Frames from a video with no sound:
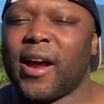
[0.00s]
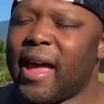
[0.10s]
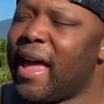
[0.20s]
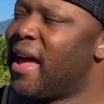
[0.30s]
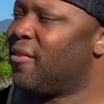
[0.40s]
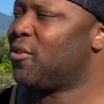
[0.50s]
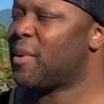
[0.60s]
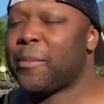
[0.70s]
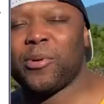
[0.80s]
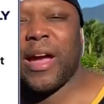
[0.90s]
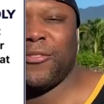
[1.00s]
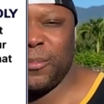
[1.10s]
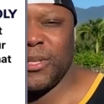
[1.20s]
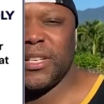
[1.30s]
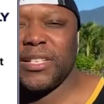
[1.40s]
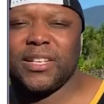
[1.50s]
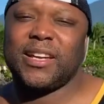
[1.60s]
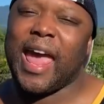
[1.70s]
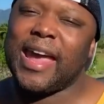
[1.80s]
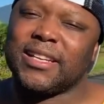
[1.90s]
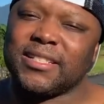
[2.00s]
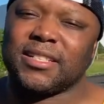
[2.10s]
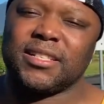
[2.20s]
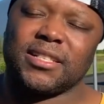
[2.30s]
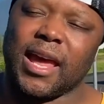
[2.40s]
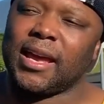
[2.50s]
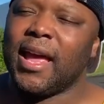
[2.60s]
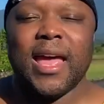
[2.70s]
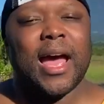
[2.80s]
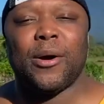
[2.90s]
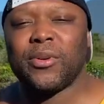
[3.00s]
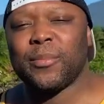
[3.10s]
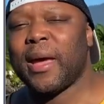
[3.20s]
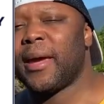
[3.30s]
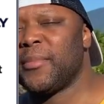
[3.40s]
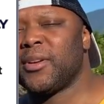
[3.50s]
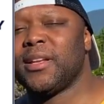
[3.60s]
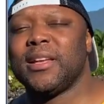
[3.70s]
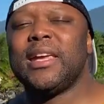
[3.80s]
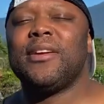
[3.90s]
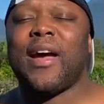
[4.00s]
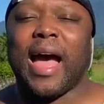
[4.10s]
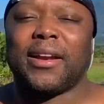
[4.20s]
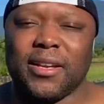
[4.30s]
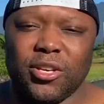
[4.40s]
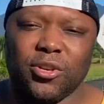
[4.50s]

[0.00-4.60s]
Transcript: I have on my profit position and agency site, I wouldn't be able to leave out of the